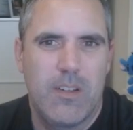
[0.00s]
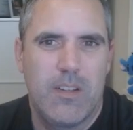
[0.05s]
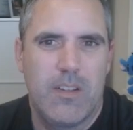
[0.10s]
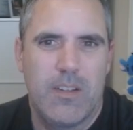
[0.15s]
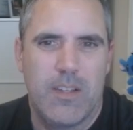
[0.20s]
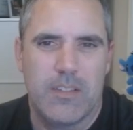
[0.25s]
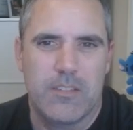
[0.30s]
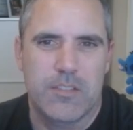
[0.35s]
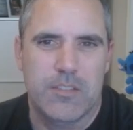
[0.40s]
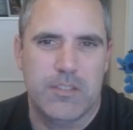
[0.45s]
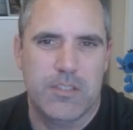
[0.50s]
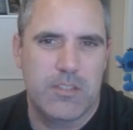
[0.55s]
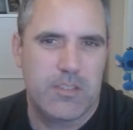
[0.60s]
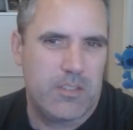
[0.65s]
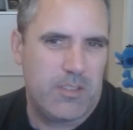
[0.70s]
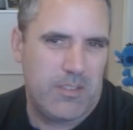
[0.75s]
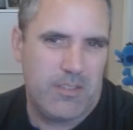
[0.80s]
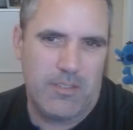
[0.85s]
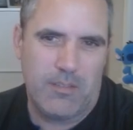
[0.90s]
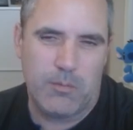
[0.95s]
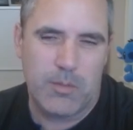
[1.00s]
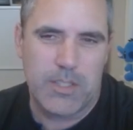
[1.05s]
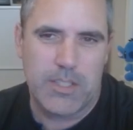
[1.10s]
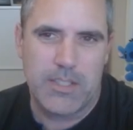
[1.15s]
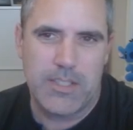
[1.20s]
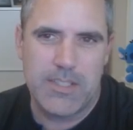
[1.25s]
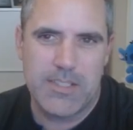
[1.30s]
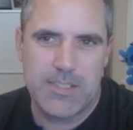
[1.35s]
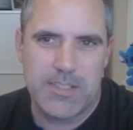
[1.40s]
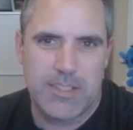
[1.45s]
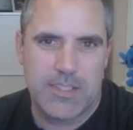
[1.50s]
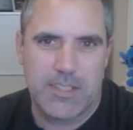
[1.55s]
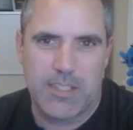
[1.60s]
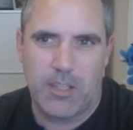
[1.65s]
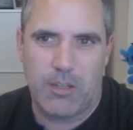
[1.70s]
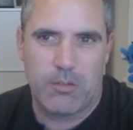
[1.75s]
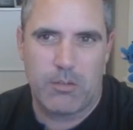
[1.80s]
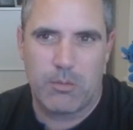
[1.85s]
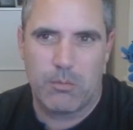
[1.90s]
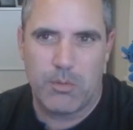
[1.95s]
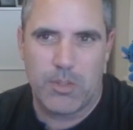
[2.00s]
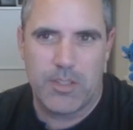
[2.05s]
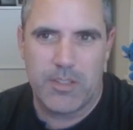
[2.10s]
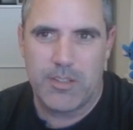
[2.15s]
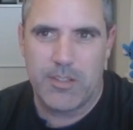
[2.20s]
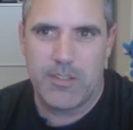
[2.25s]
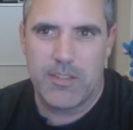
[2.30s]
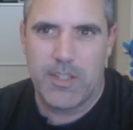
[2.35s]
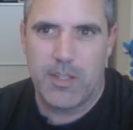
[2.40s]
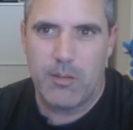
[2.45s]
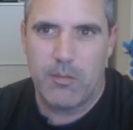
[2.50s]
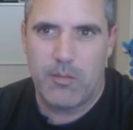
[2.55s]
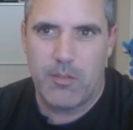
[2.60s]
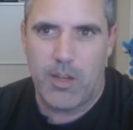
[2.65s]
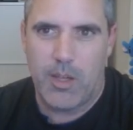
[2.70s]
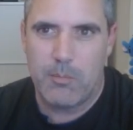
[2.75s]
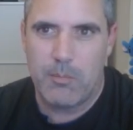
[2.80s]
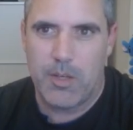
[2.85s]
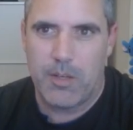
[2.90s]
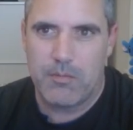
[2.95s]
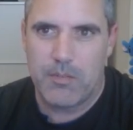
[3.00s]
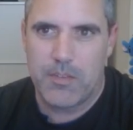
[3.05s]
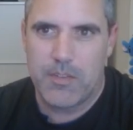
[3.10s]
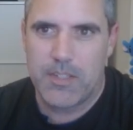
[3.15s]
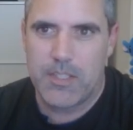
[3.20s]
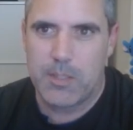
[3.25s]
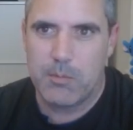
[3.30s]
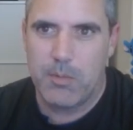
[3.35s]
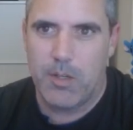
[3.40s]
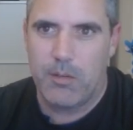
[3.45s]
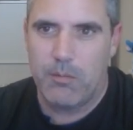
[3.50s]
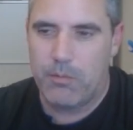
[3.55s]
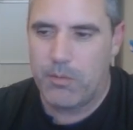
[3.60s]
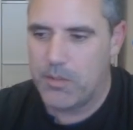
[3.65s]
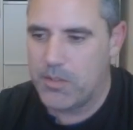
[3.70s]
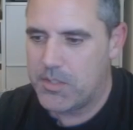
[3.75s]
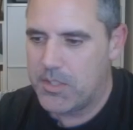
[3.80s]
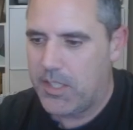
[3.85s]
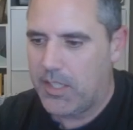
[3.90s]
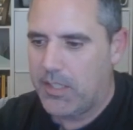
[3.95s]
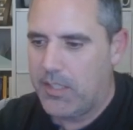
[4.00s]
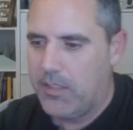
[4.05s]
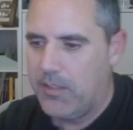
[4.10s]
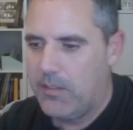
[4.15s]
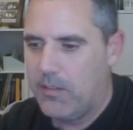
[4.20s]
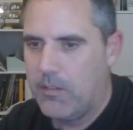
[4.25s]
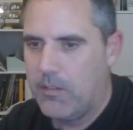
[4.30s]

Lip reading: And we could easily encounter one here that I'm going to have to think about for a second.